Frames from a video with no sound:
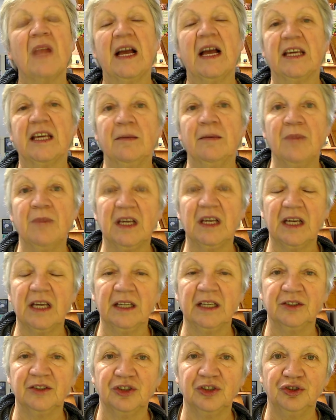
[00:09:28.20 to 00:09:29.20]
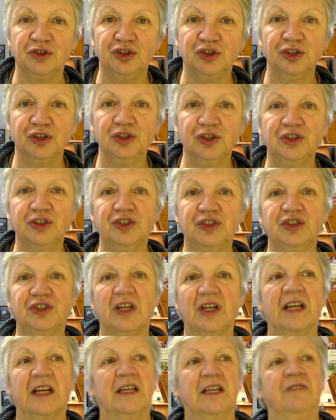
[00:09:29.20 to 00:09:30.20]
I can make it into
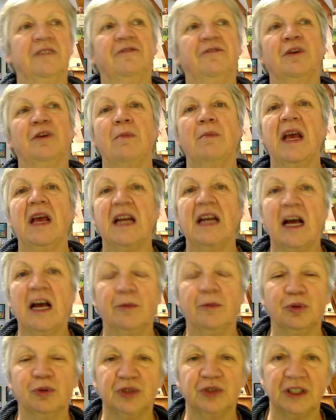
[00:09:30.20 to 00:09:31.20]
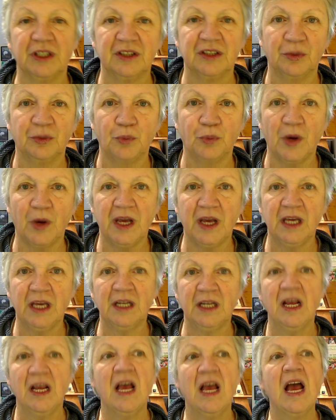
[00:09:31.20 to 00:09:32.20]
juice. I can ferment apples into
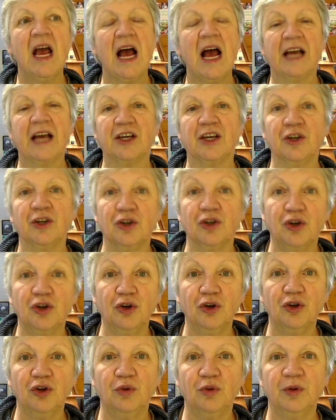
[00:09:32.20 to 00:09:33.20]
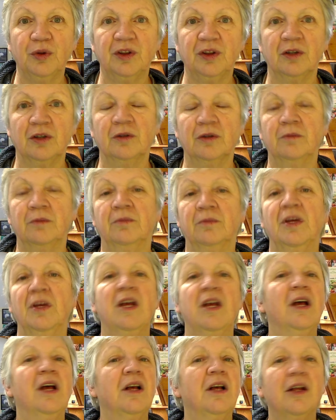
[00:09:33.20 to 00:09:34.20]
wine. I can cook with them.
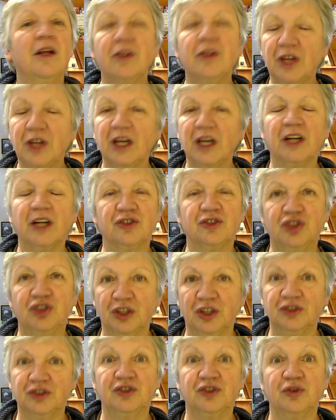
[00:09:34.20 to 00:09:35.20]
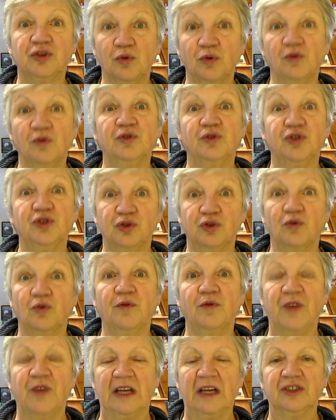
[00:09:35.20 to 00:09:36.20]
They are just so,
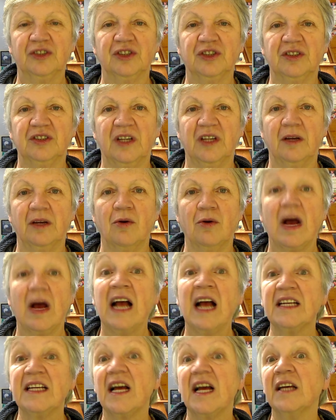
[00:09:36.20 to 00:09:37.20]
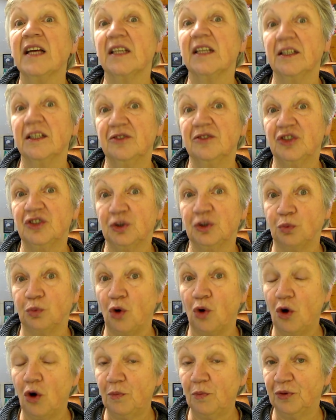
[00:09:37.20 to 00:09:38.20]
so versatile. And I can
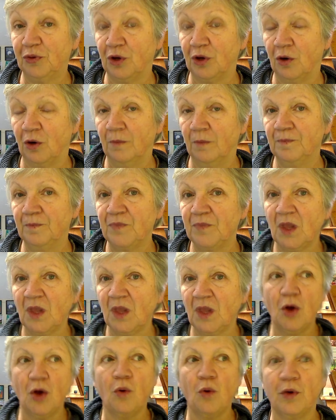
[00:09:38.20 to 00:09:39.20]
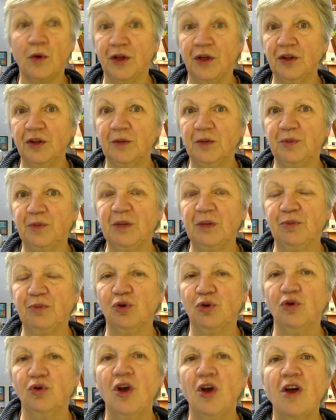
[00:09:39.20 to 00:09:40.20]
swap them with other
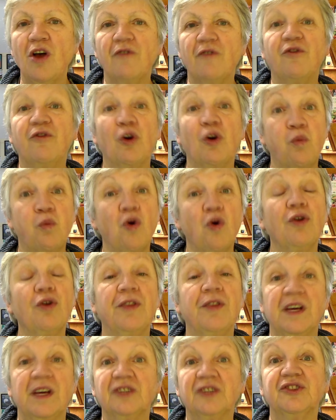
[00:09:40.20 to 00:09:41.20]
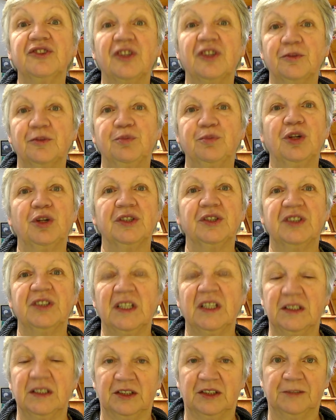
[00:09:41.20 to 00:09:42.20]
people for what their surplus
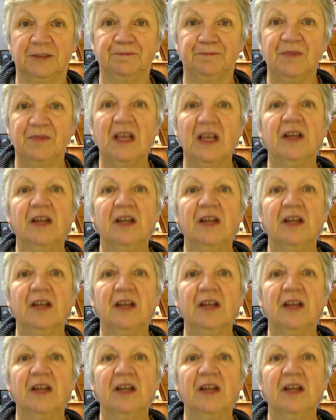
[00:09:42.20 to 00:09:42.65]
is.